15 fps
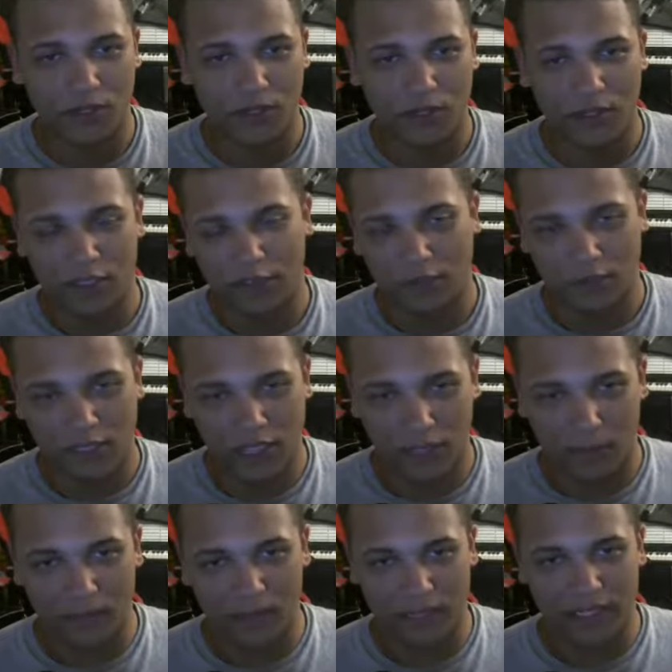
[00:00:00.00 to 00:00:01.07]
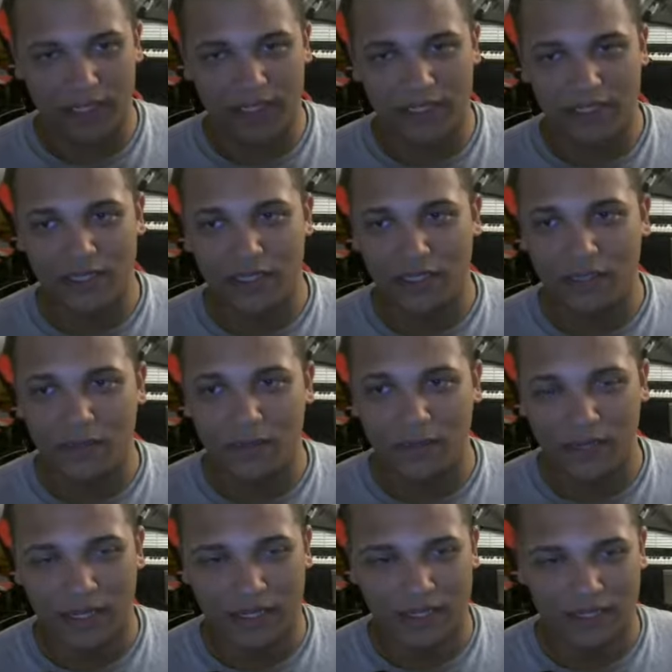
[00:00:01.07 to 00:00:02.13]
the first couple of days
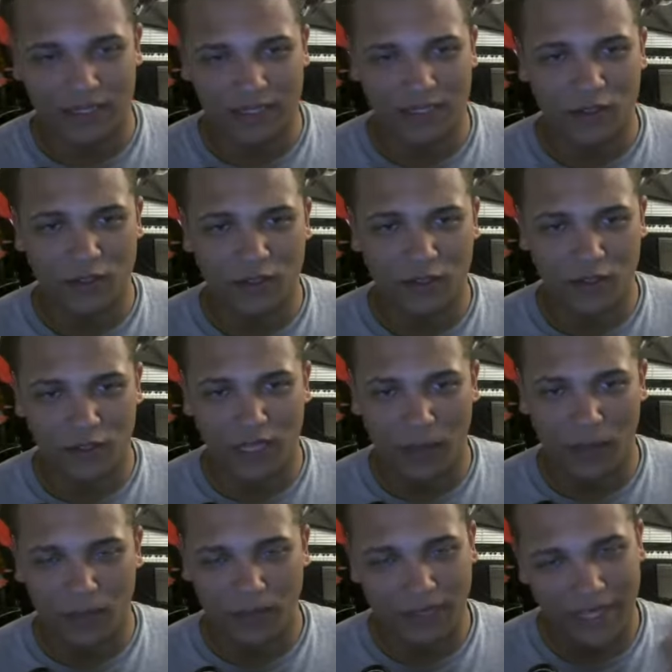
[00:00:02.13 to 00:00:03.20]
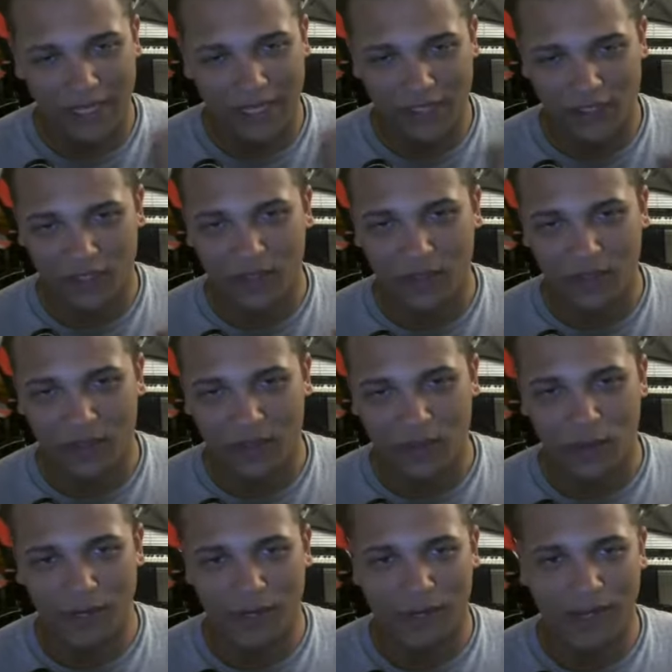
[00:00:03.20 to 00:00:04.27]
because those first couple of days are going to be
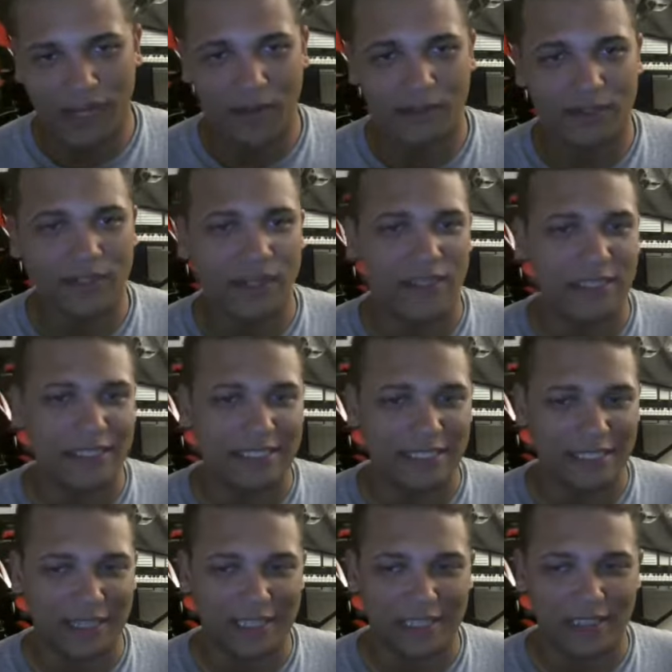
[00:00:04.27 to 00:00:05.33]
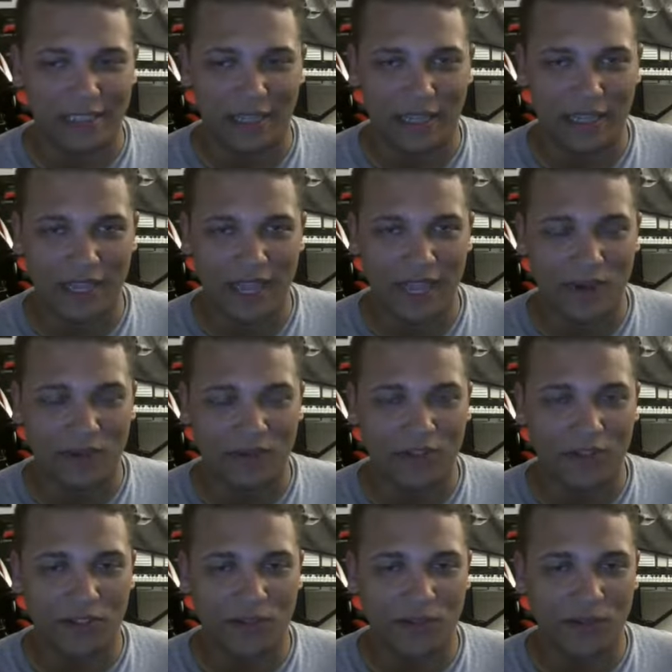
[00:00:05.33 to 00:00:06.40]
when Amazon decides like how
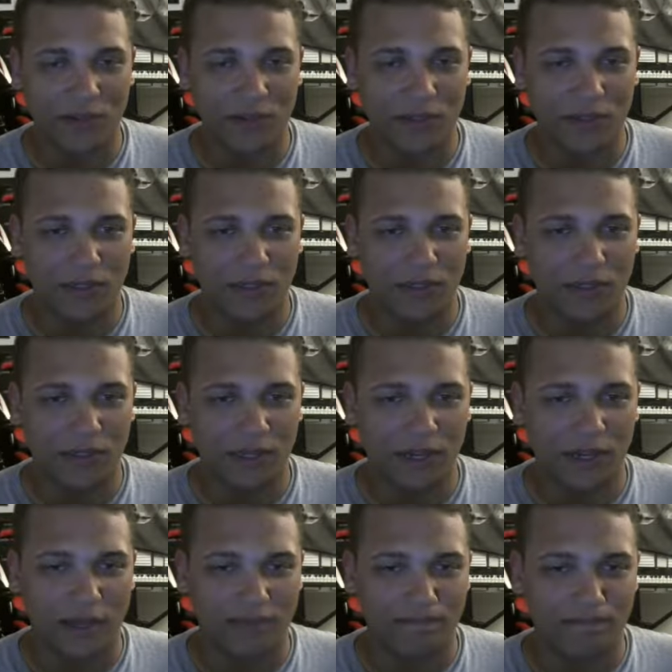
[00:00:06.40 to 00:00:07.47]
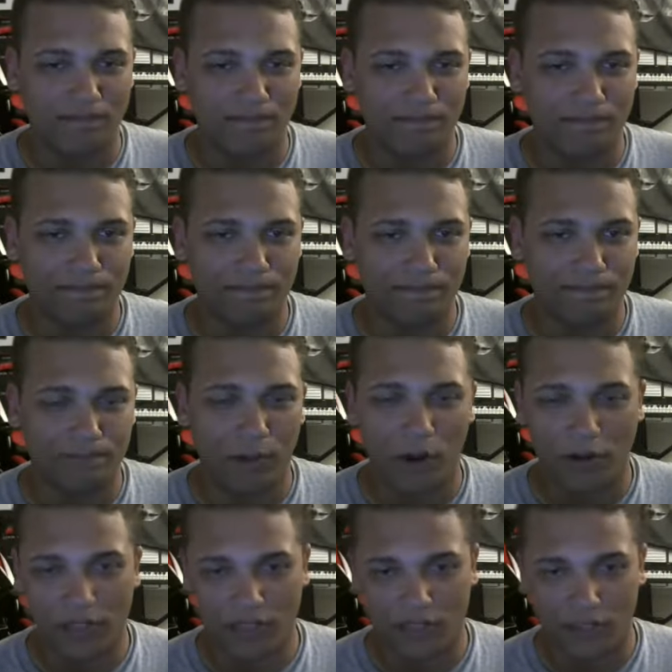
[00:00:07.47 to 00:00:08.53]
to um,
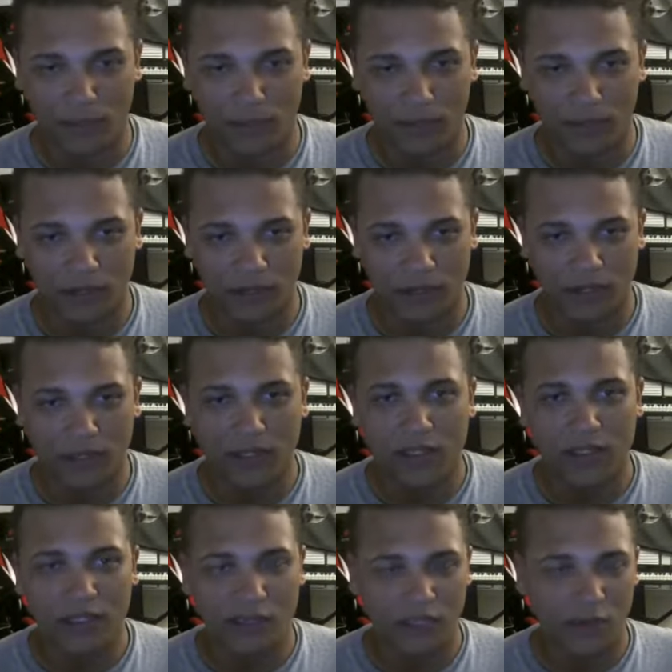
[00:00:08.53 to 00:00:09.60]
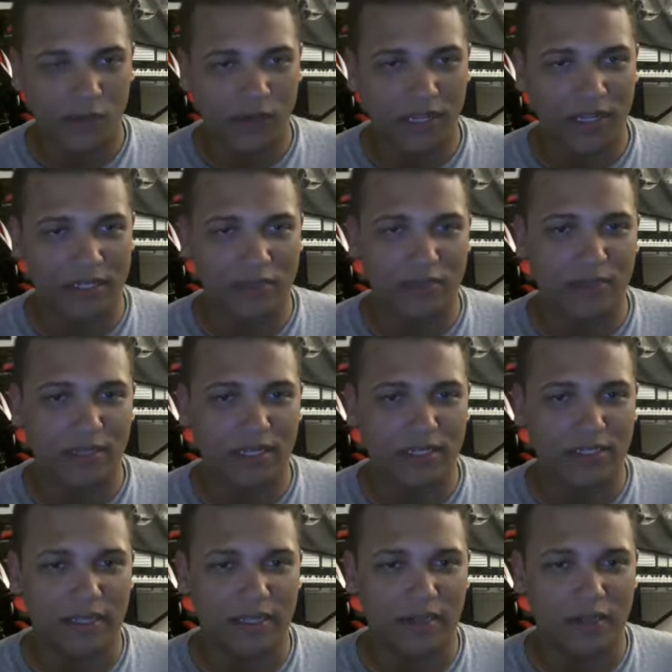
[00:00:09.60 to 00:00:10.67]
parse your book so you want to get as many
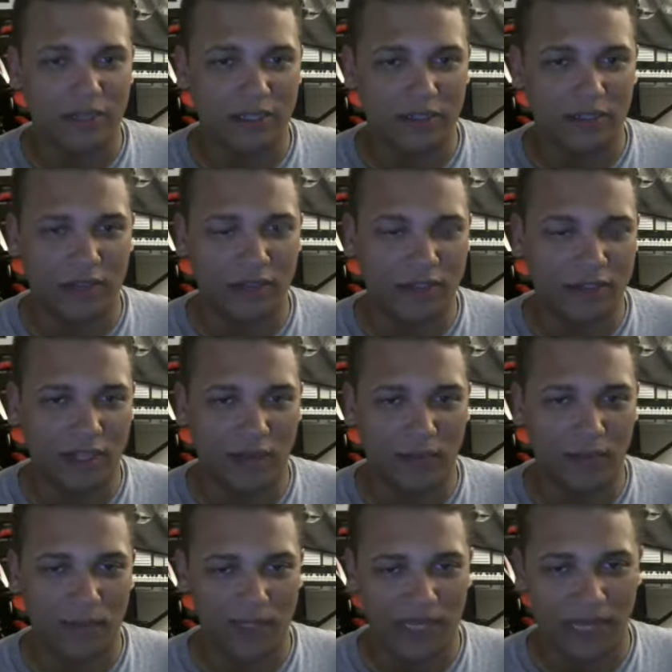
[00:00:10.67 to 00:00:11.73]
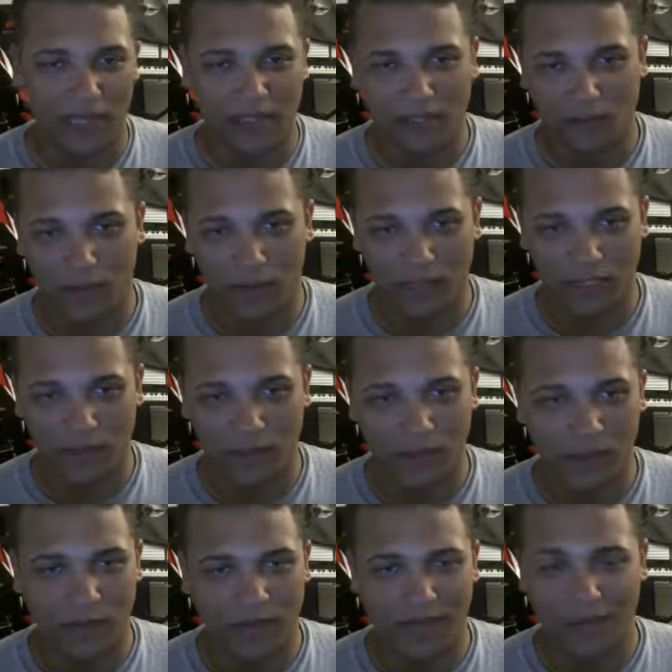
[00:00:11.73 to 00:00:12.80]
sales in the first couple of days as possible. I
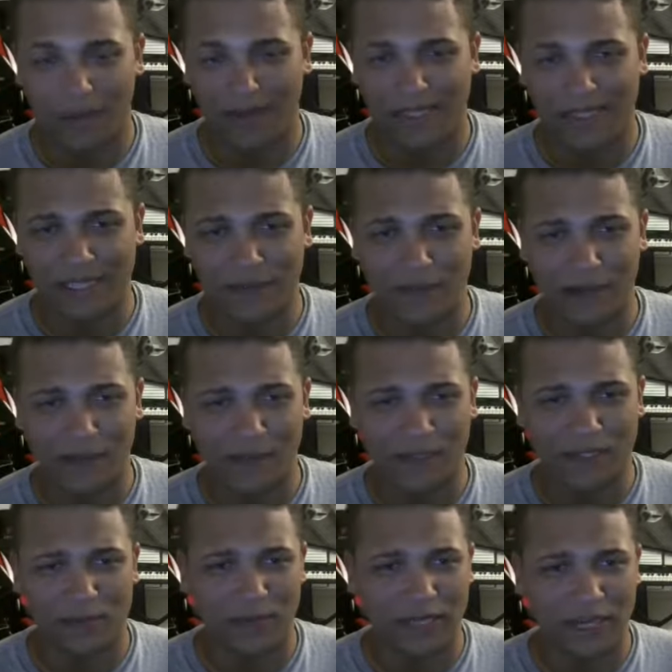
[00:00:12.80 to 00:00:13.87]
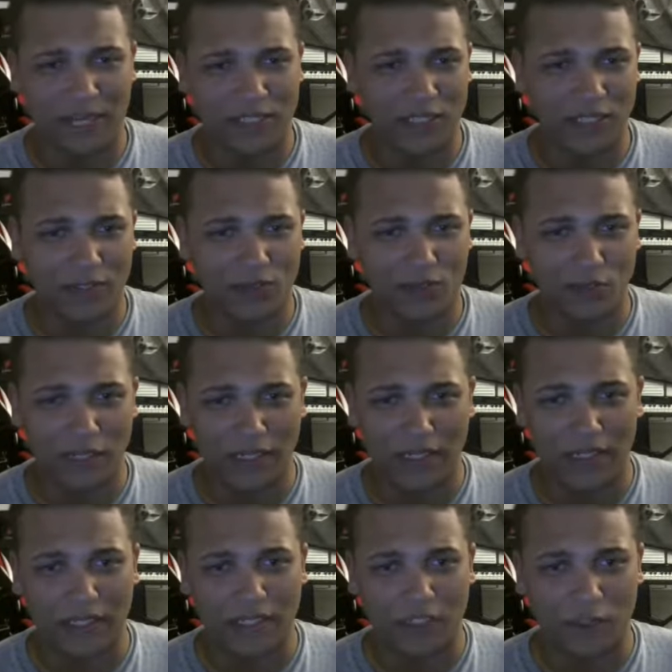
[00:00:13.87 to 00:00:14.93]
mean, that might seem obvious, but it actually is
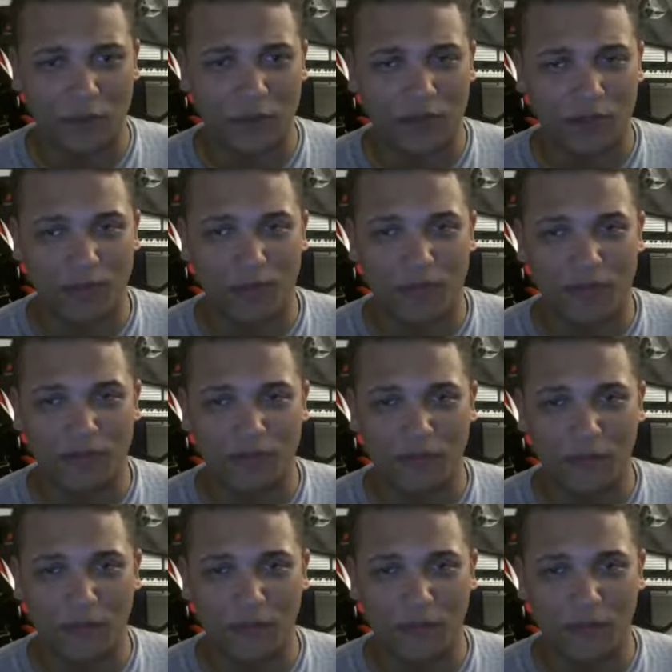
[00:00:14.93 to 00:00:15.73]
really super important